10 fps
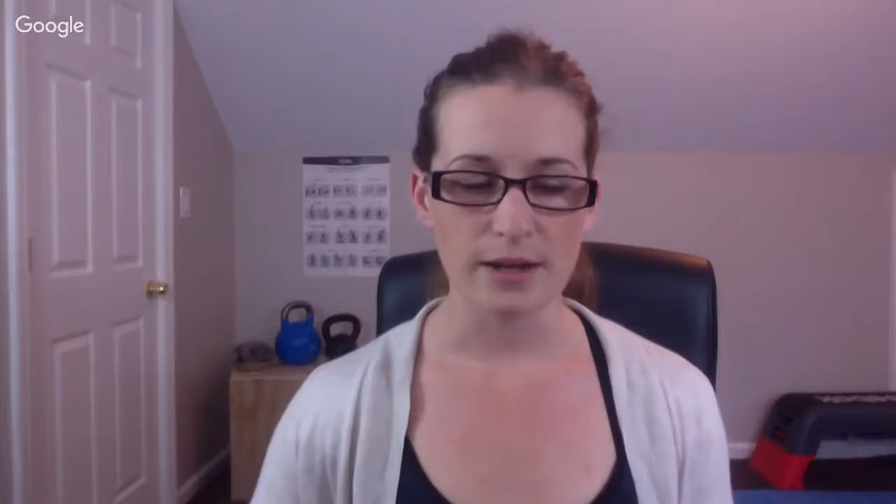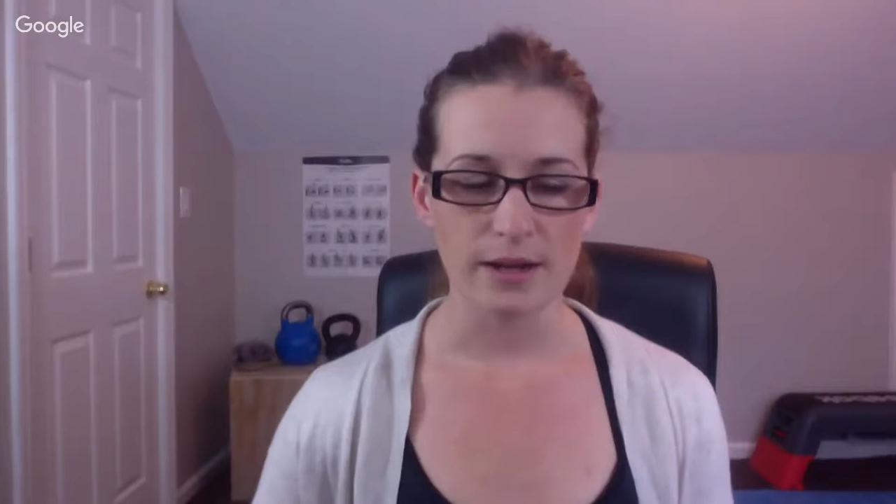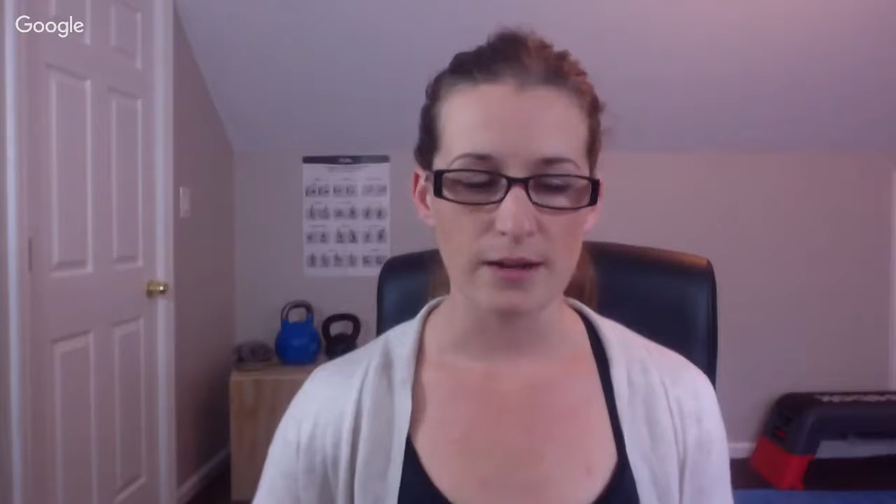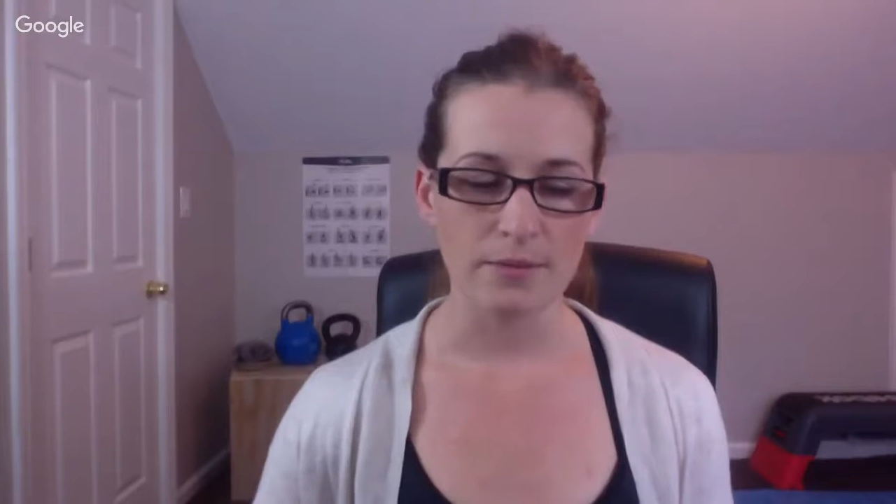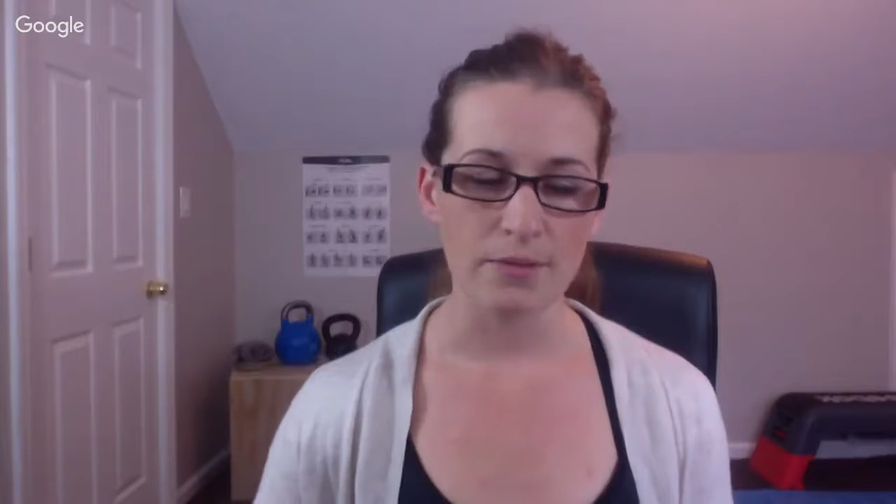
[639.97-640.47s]

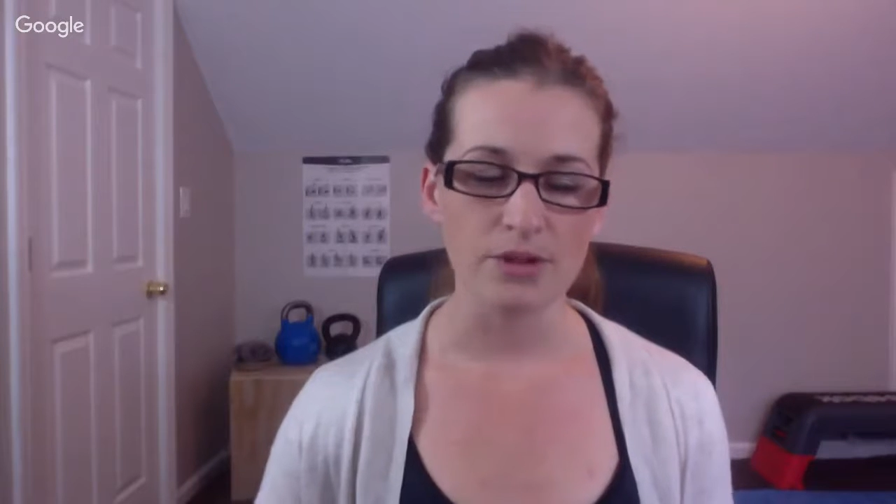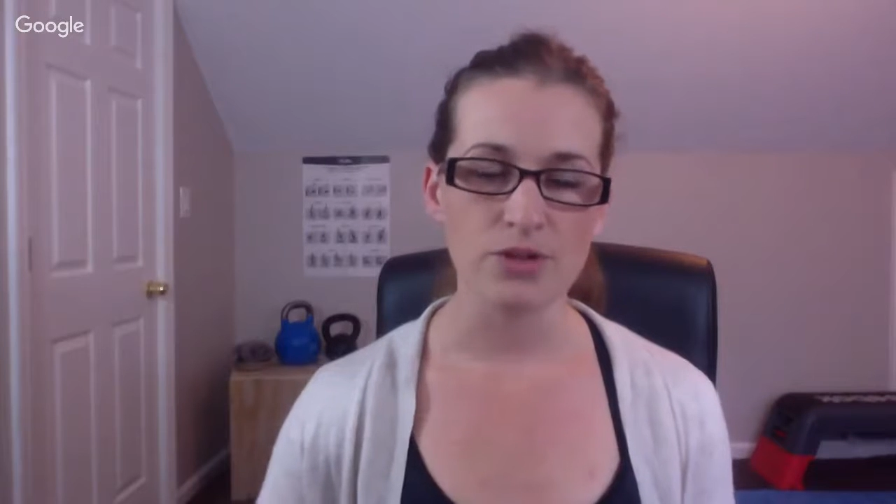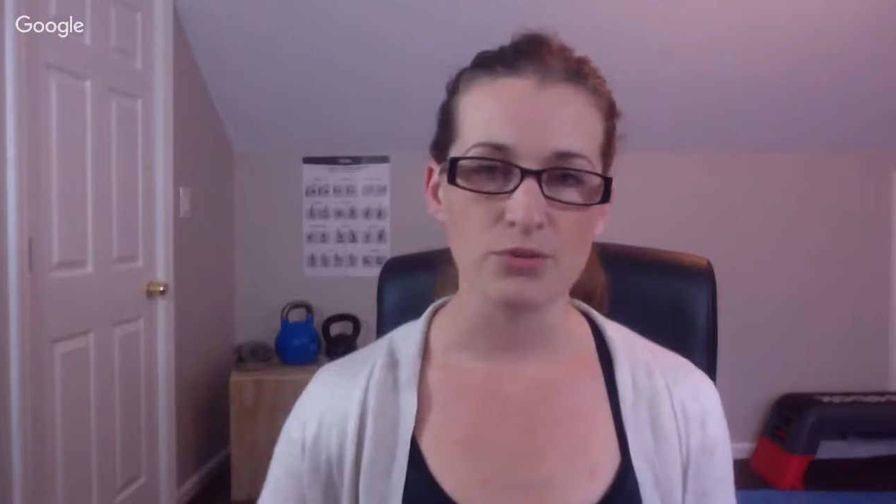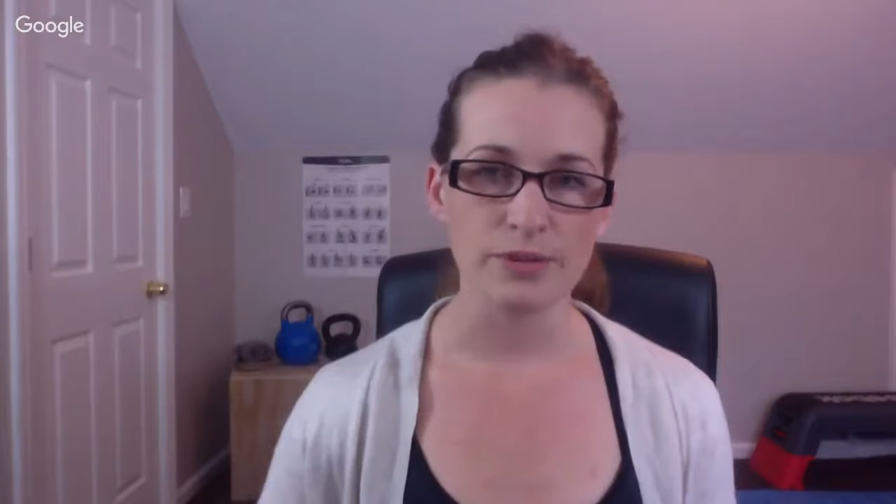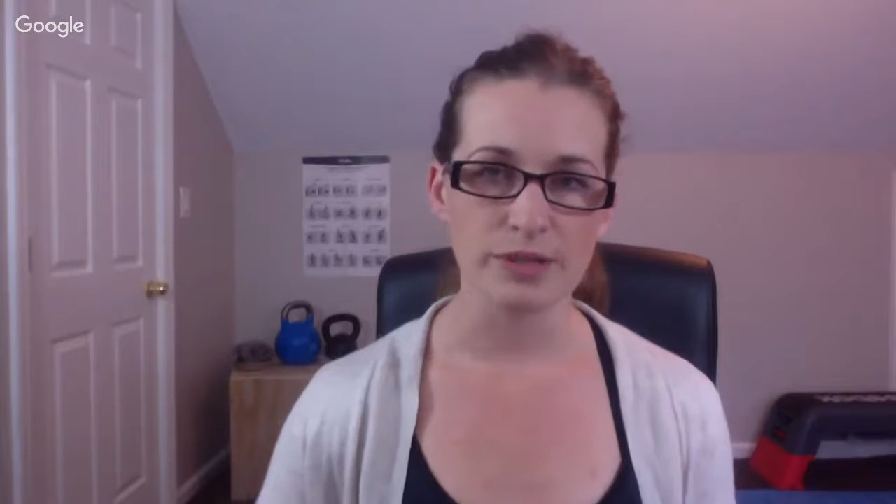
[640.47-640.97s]
but
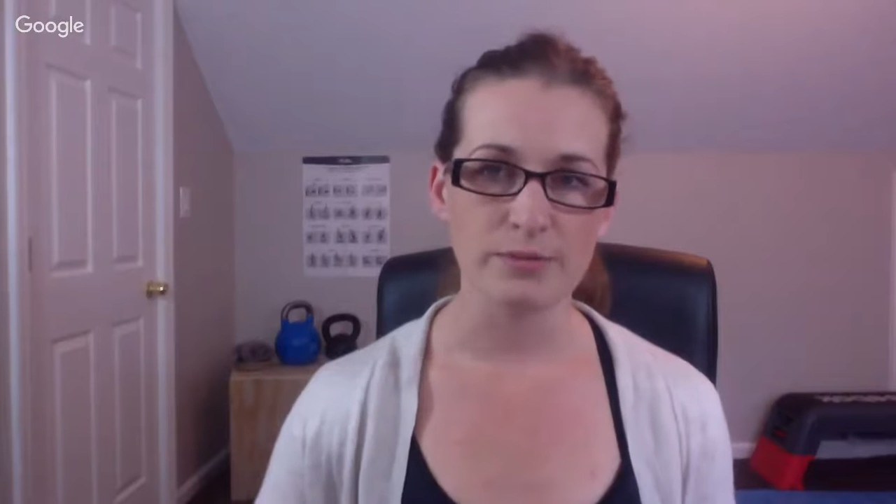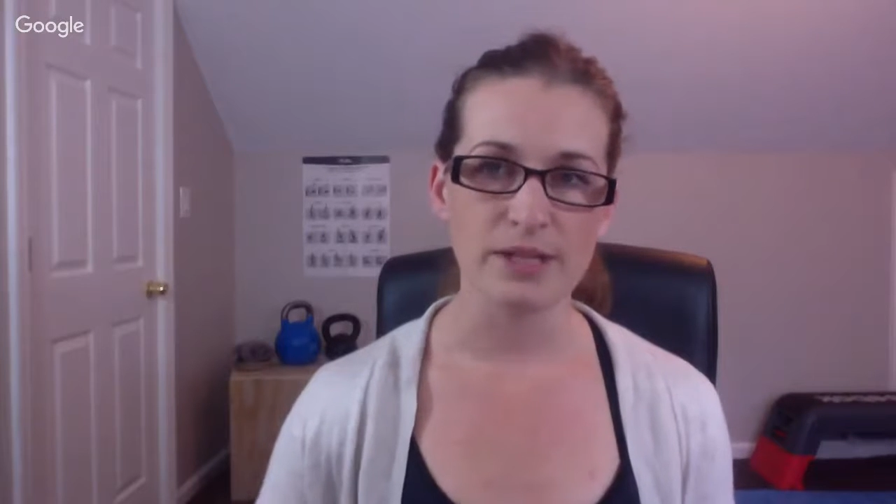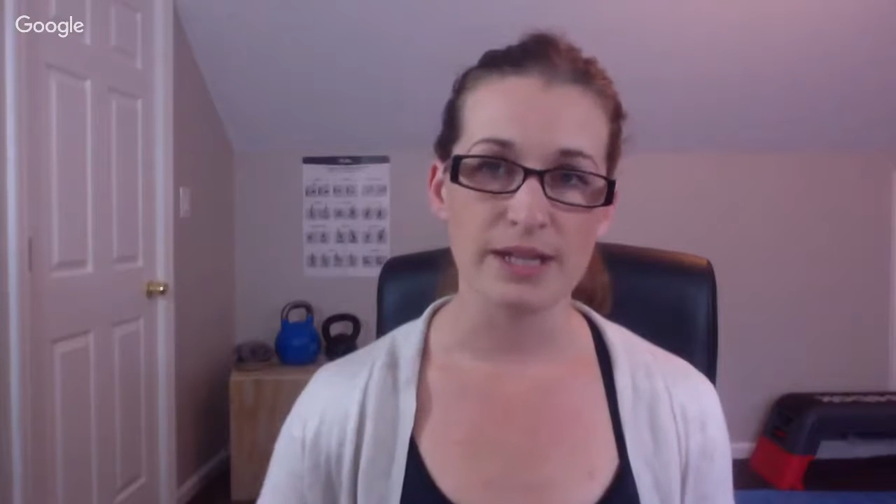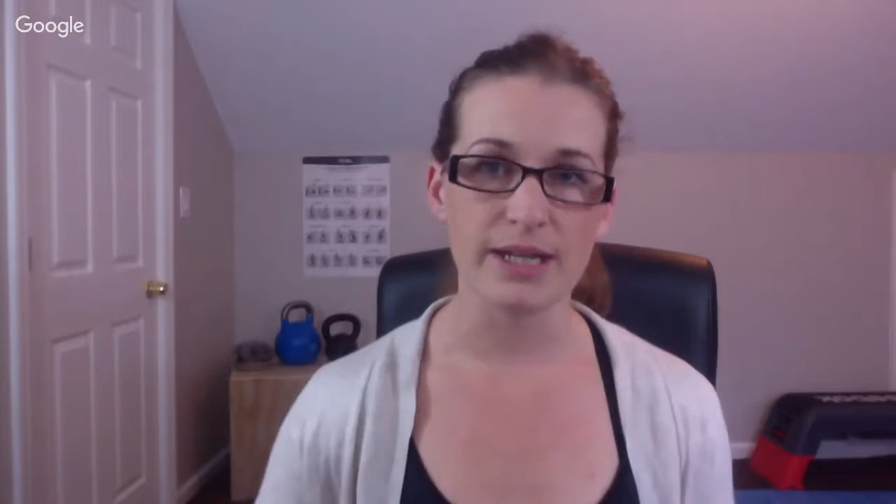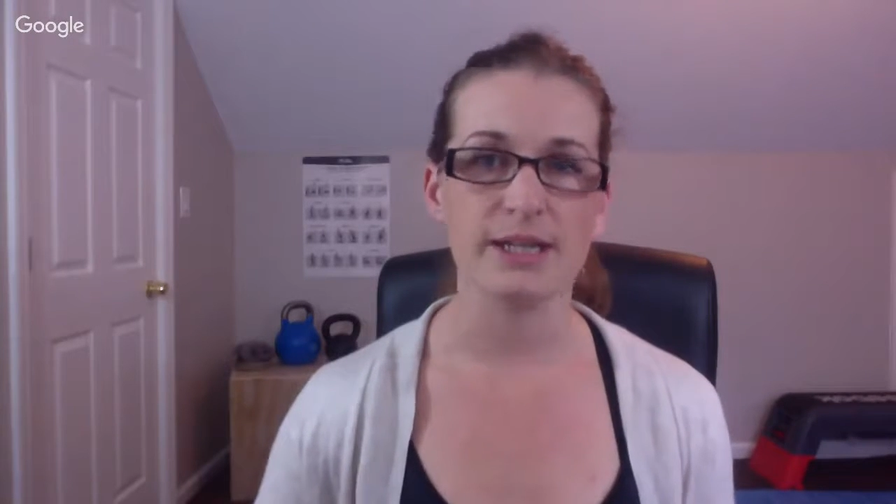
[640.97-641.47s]
you will
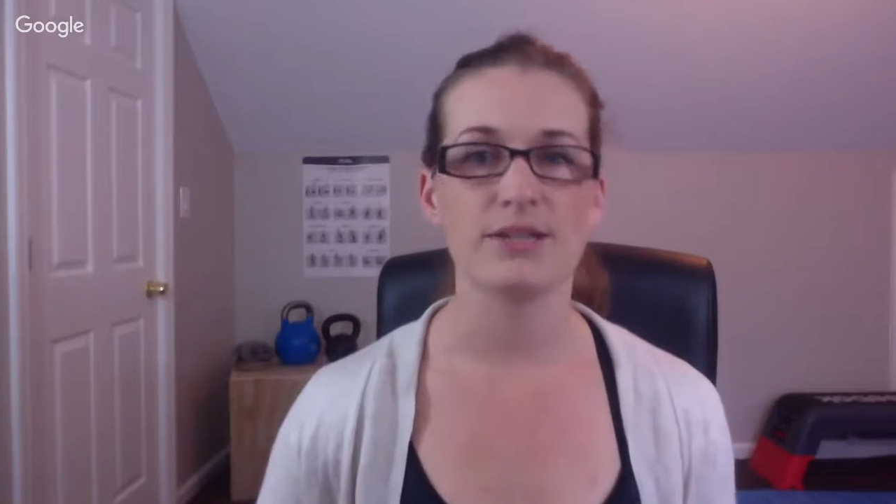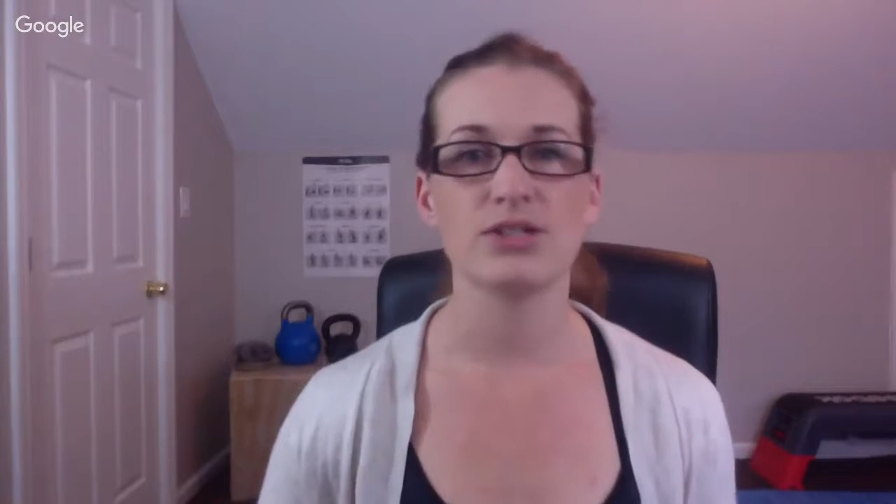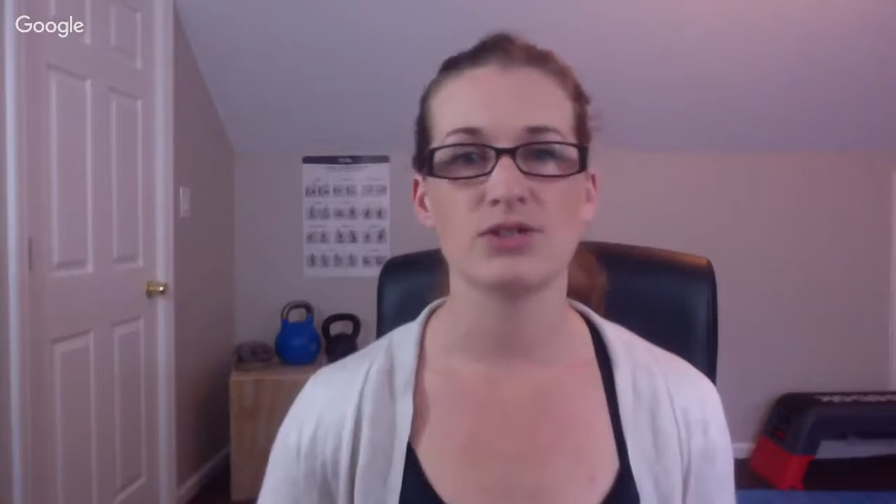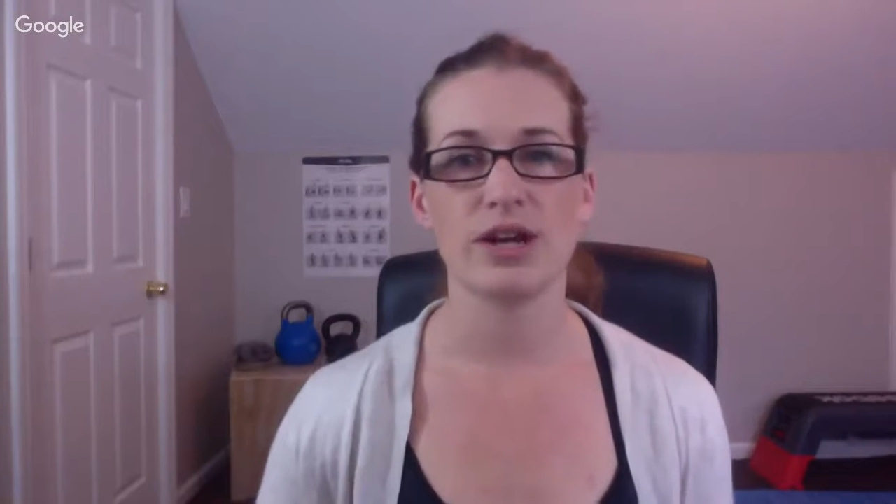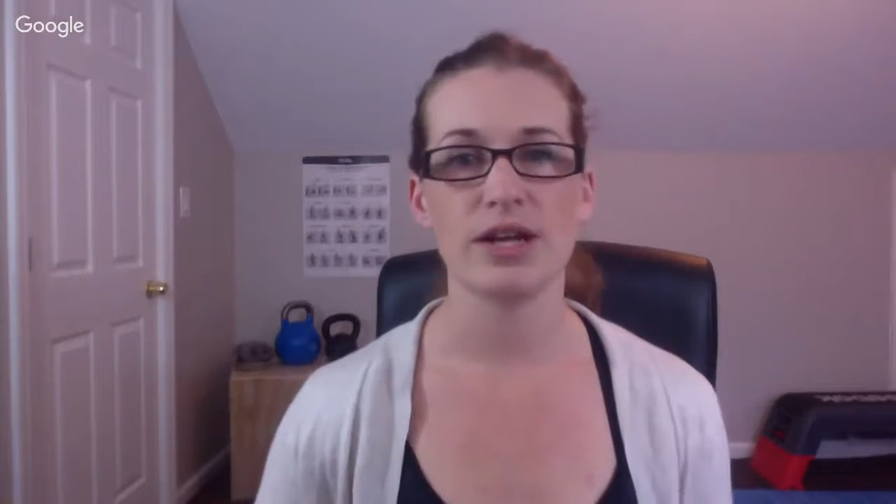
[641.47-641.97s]
be gaining
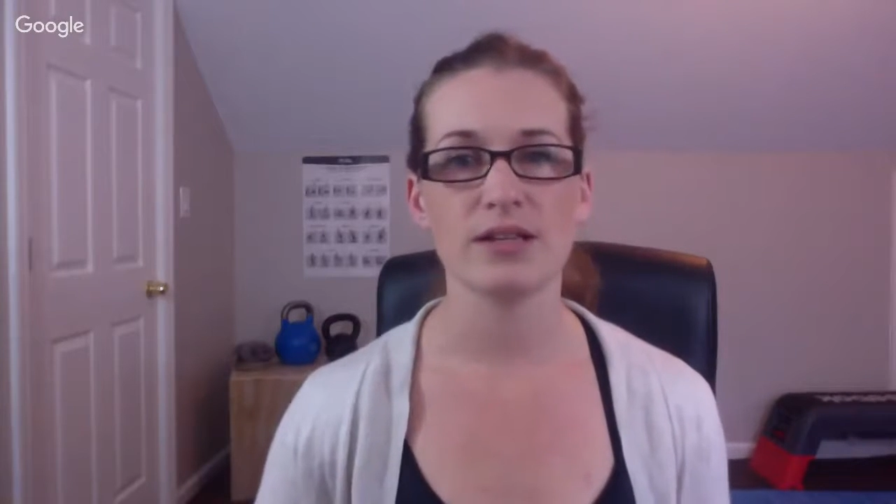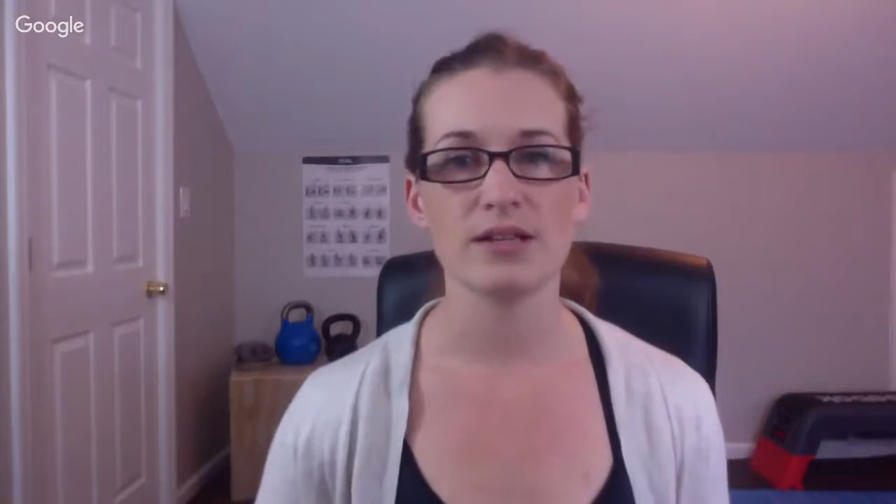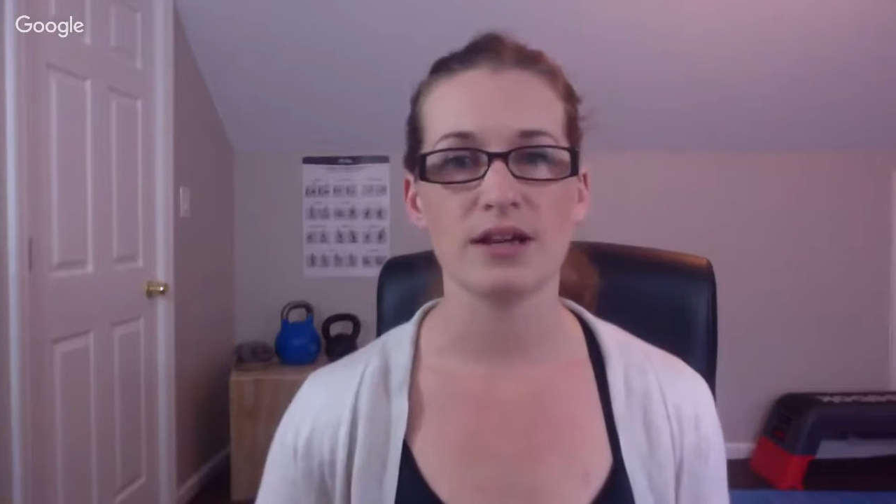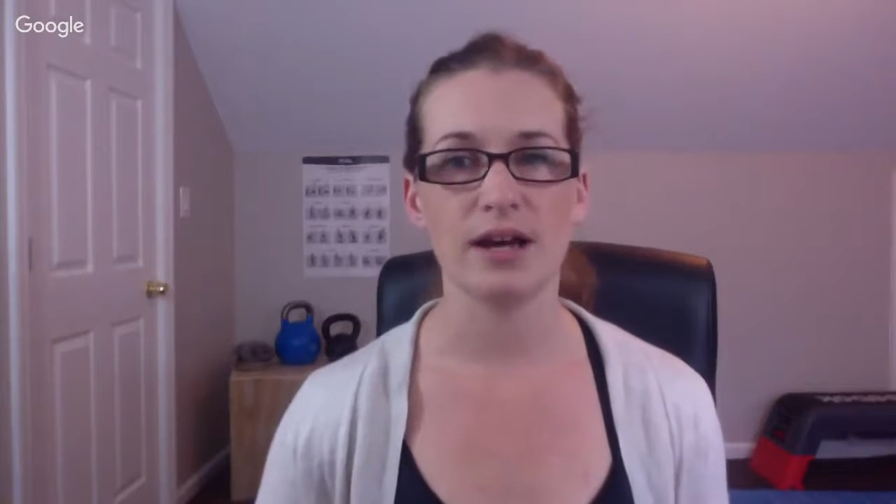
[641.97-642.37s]
strength,